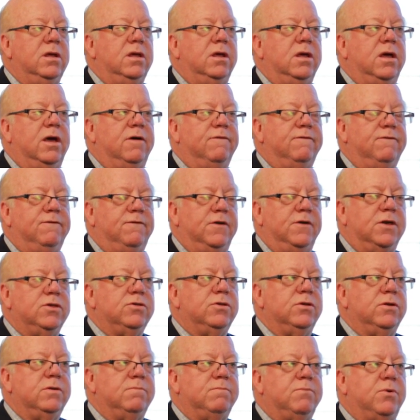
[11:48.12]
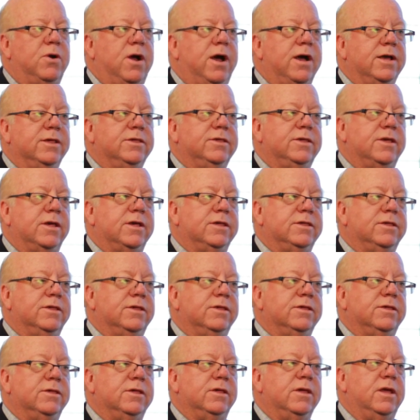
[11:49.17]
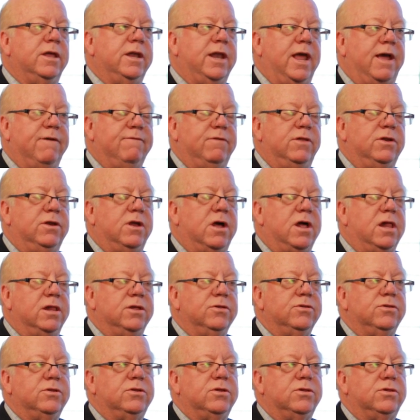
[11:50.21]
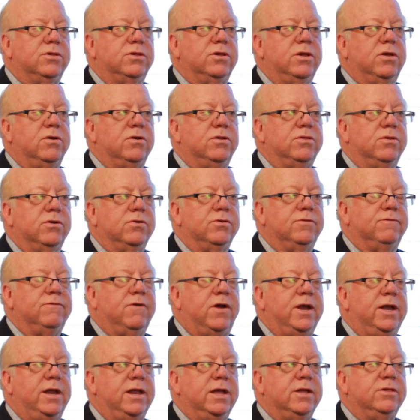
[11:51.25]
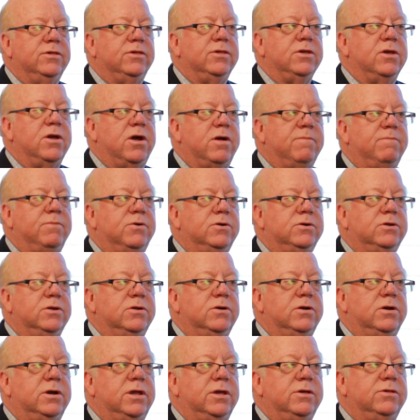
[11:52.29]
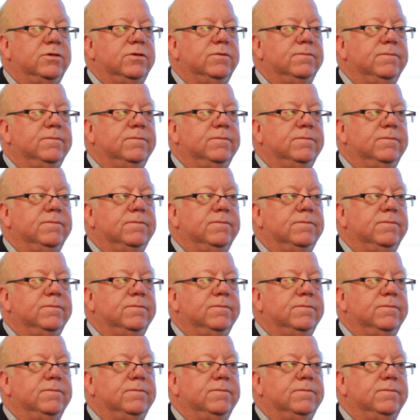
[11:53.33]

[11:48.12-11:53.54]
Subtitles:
efficient processes, and have the knowledge to secure those financing opportunities.